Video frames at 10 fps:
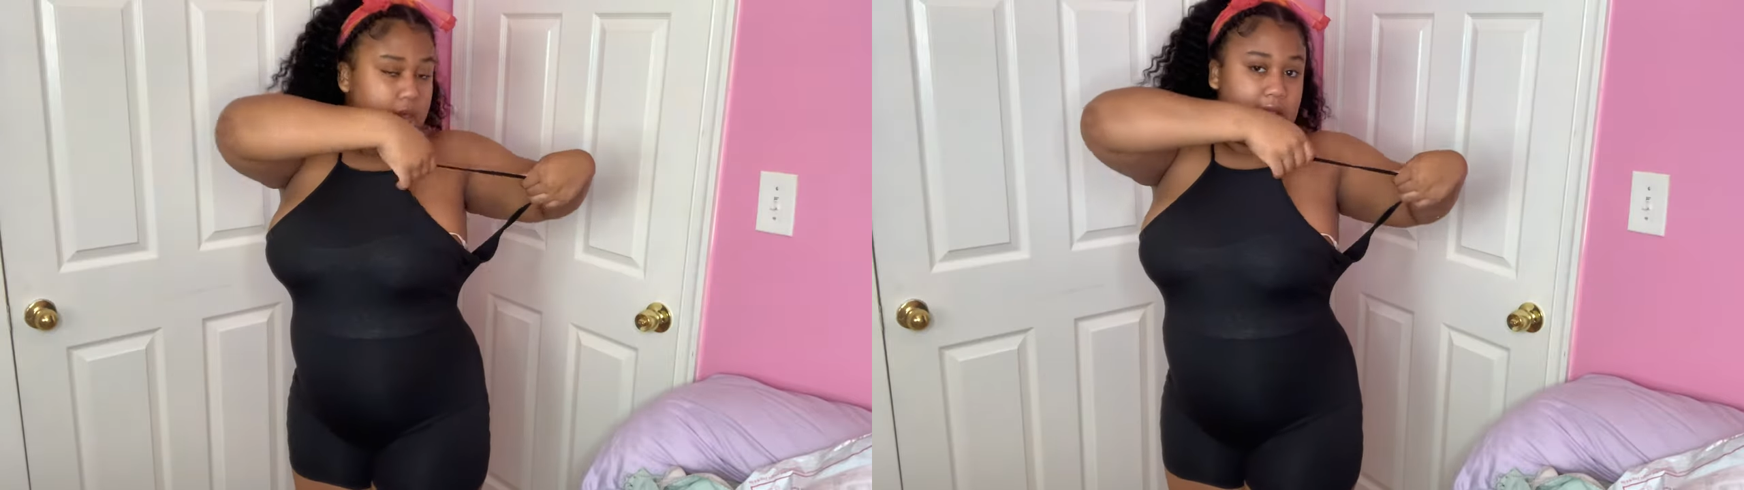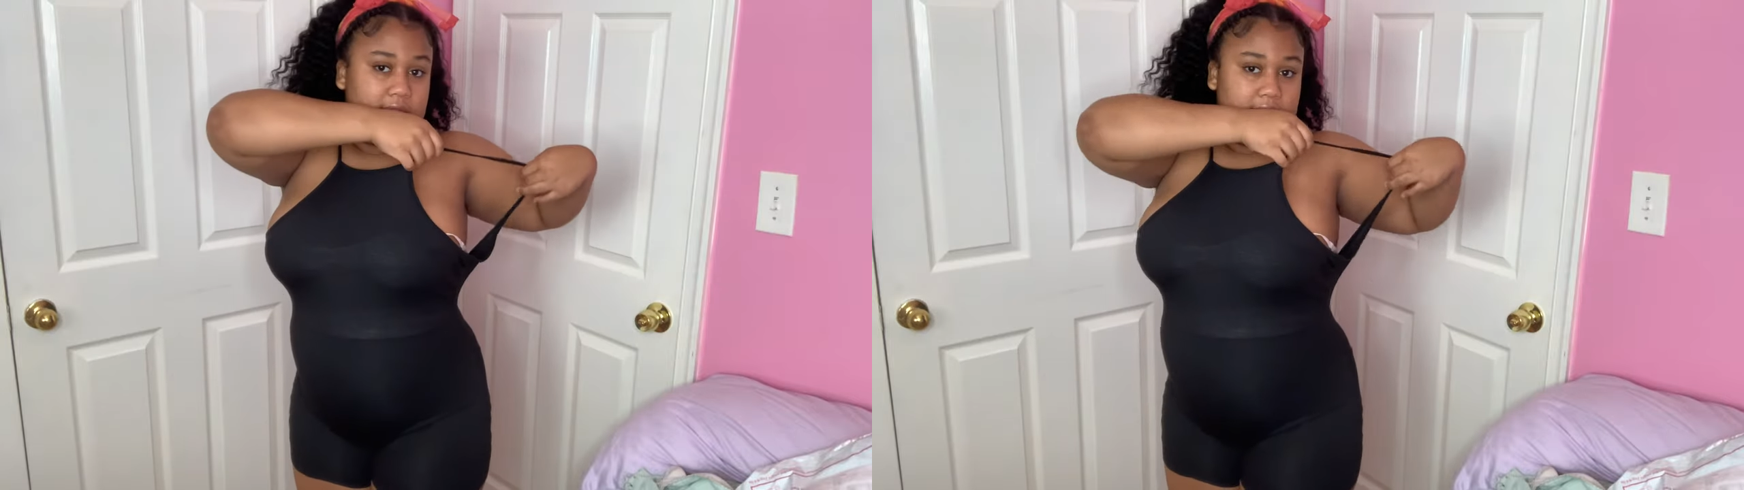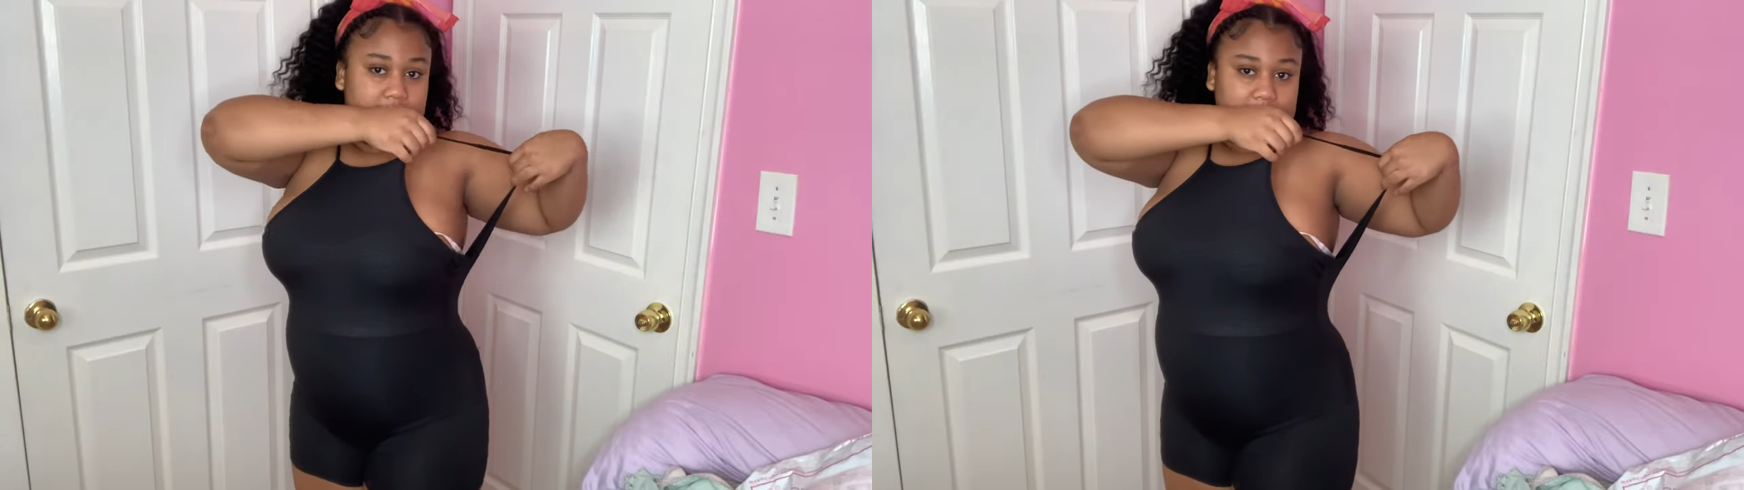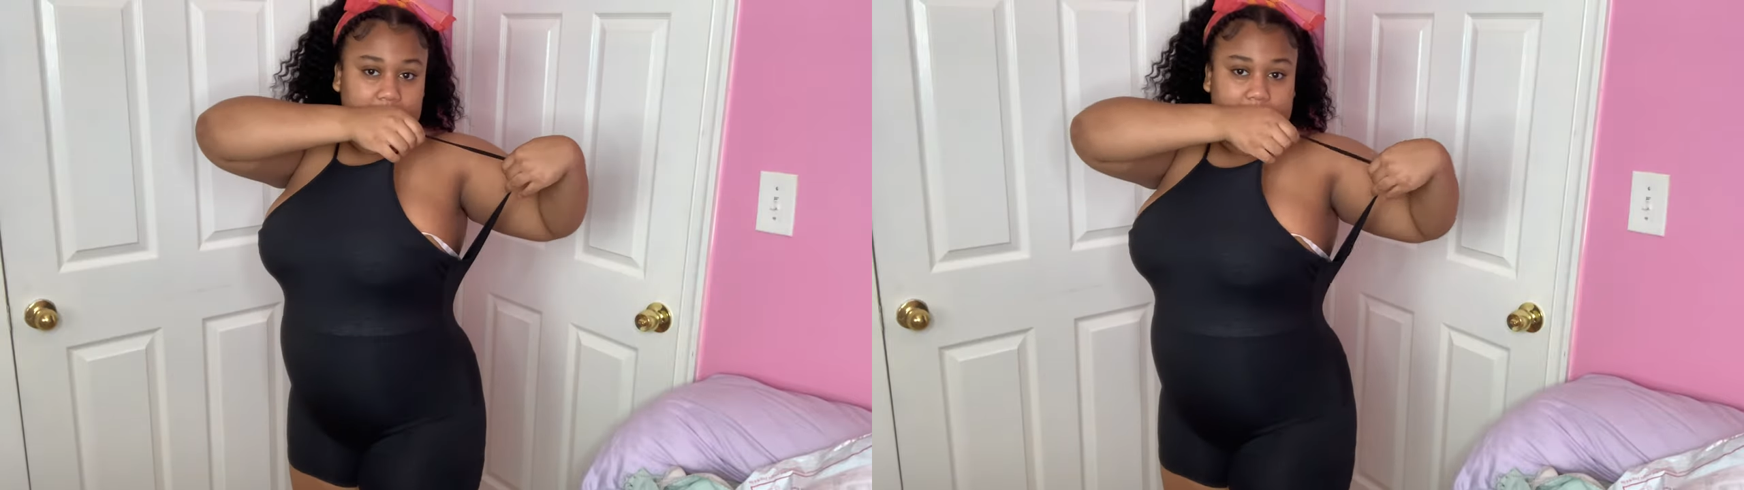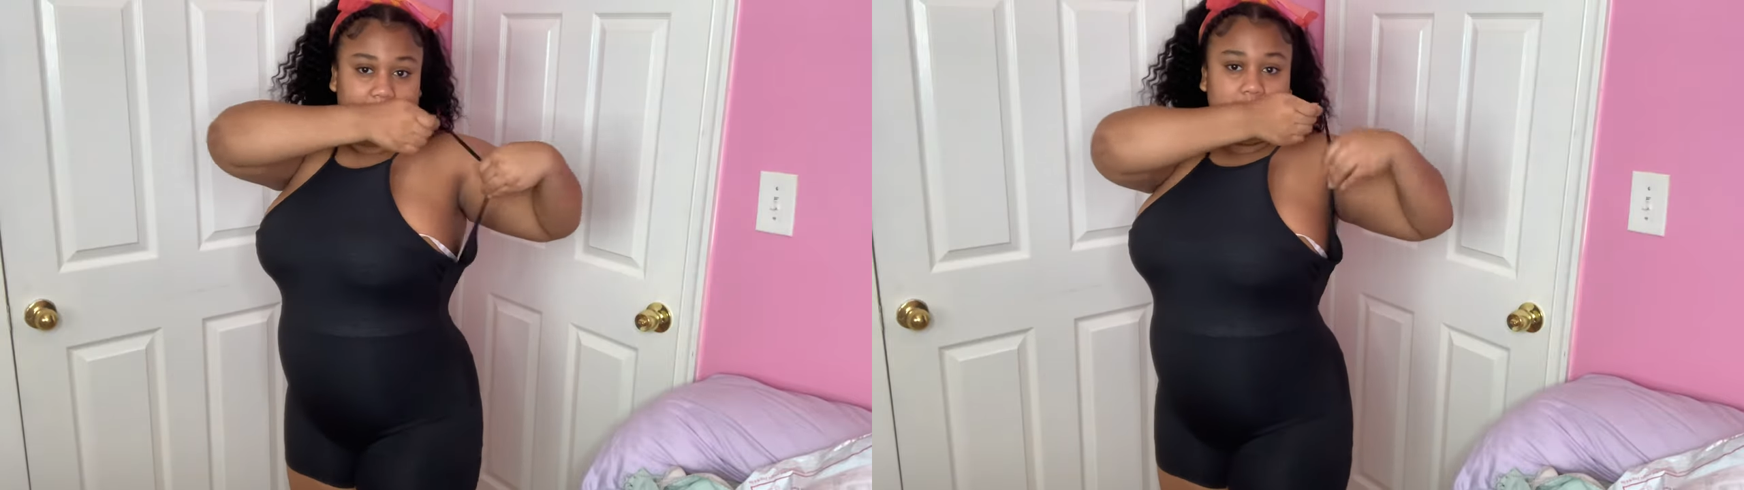it's
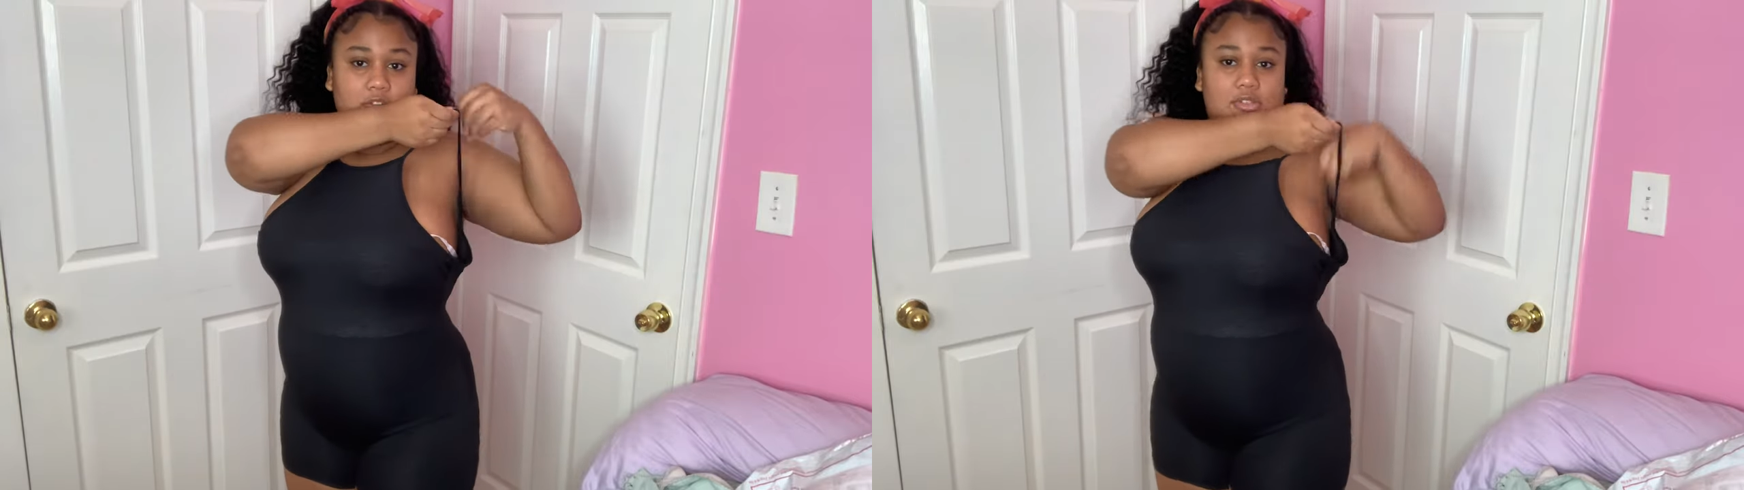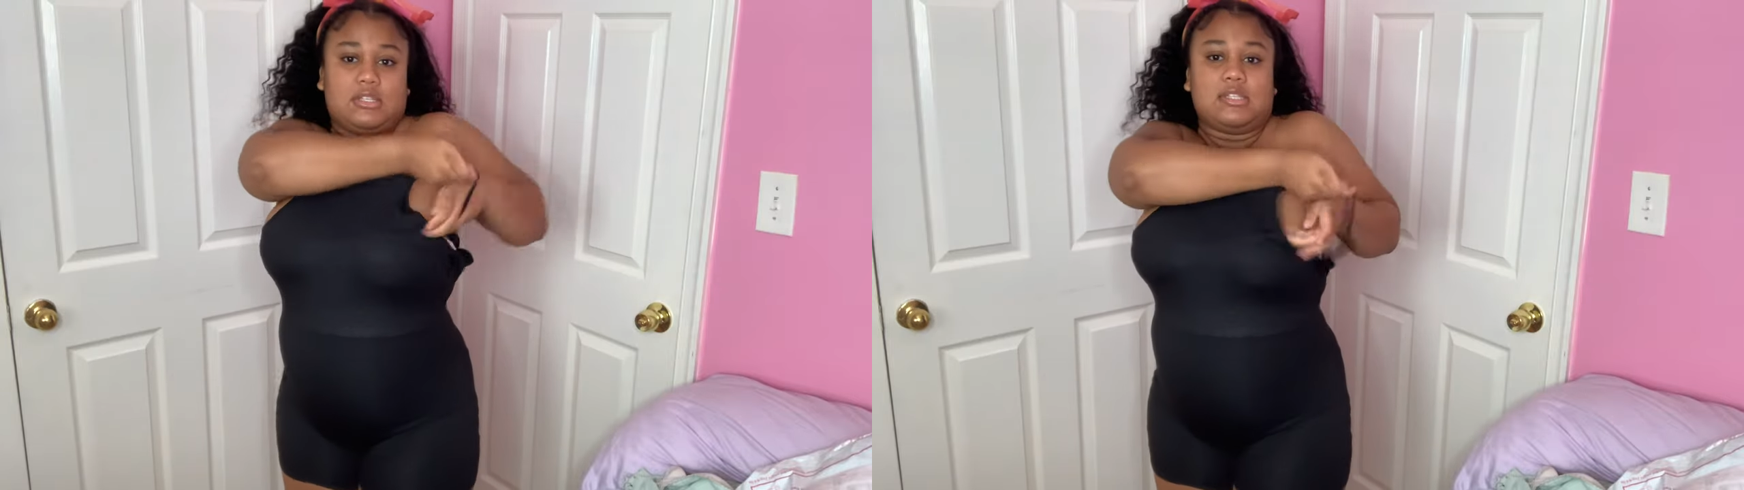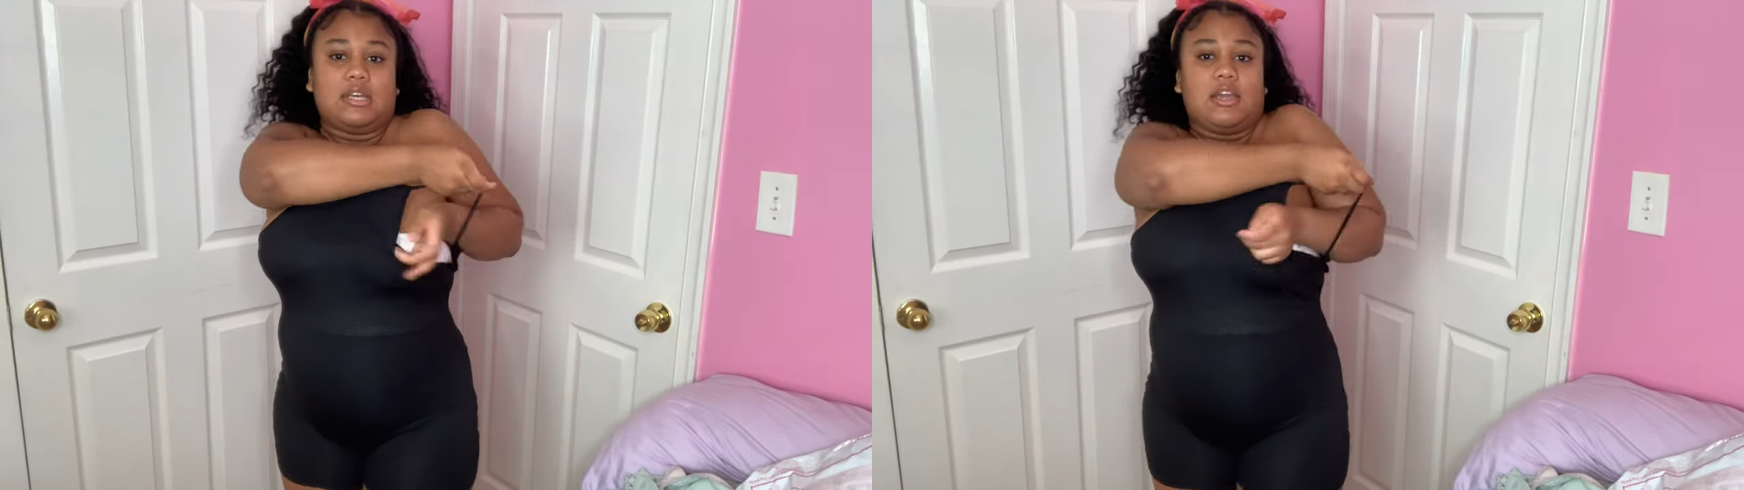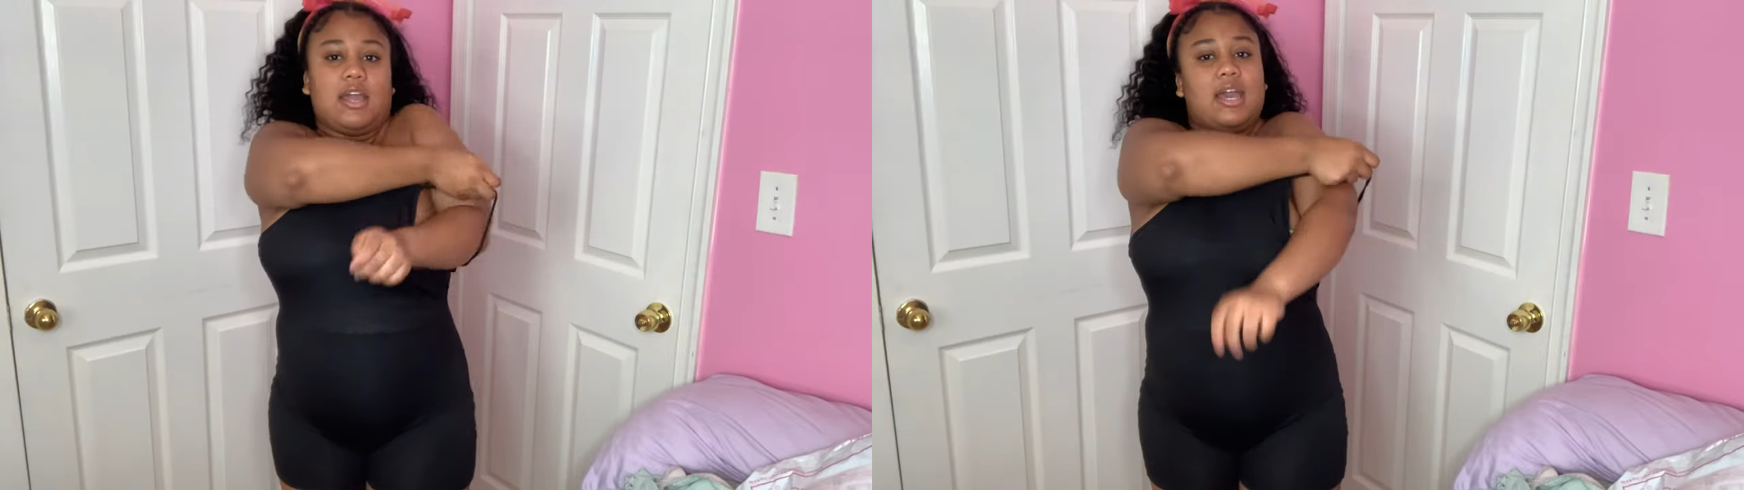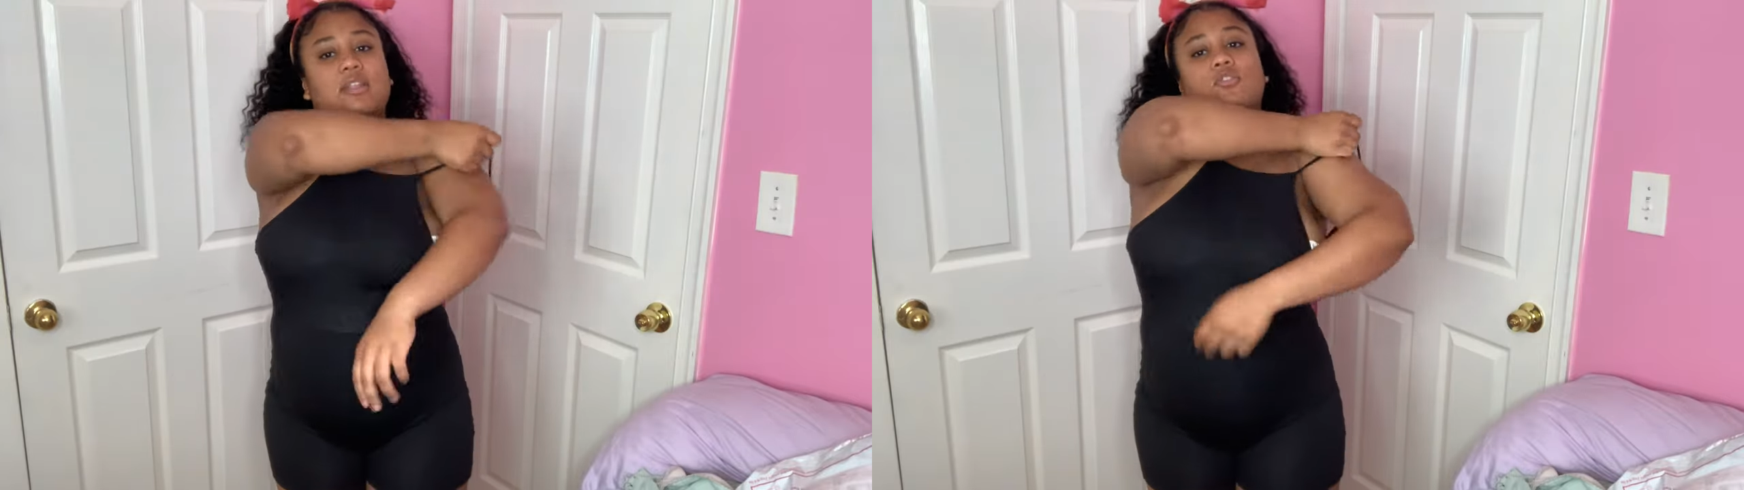like this and you just stick your
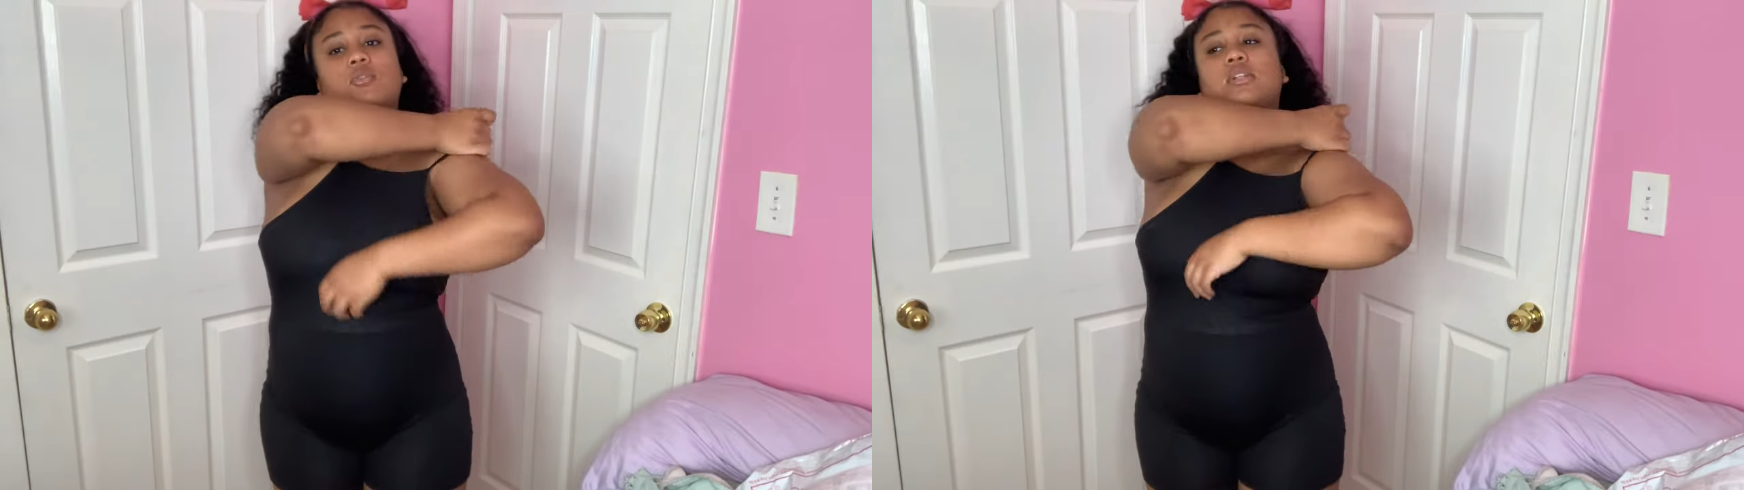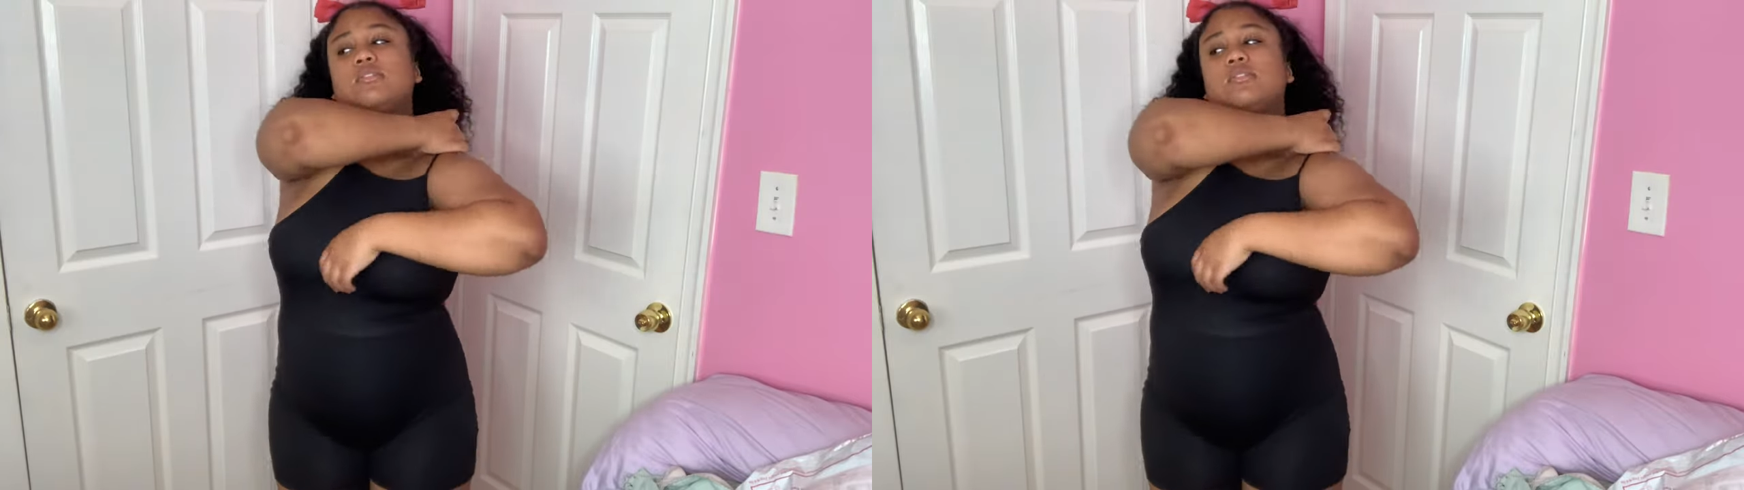hand through it.